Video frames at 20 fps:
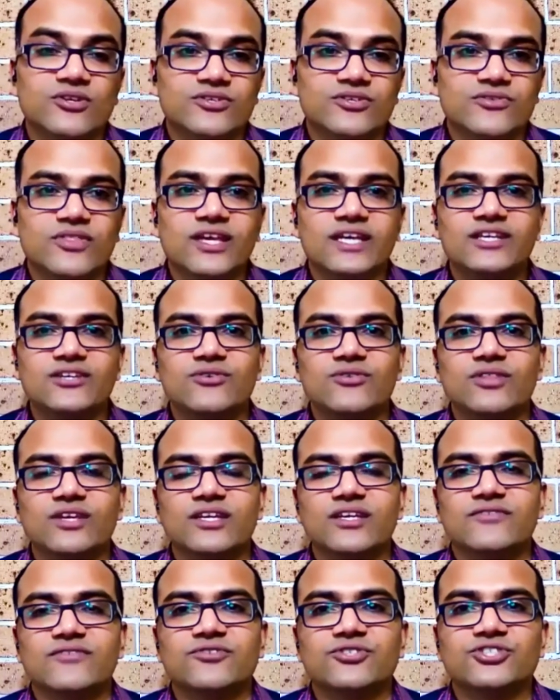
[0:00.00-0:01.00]
Good on you. Thank
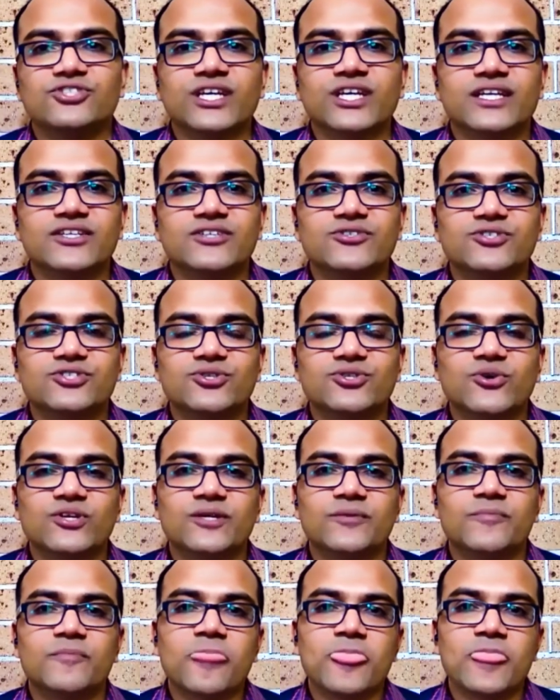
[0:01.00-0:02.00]
you for sharing your
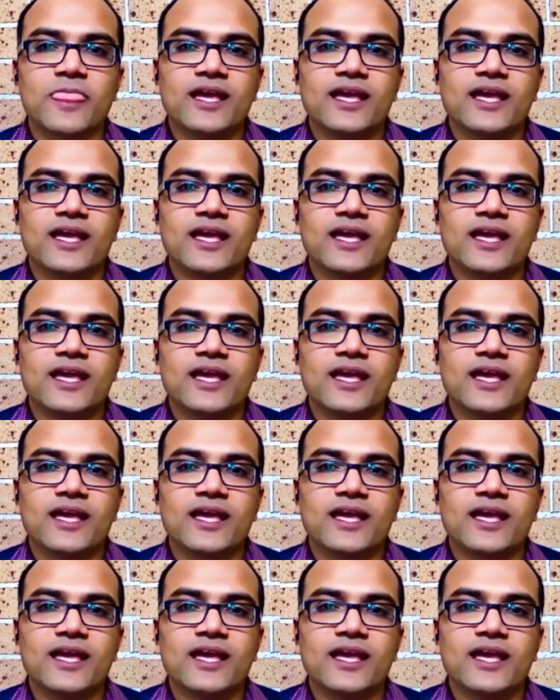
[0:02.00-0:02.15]
story.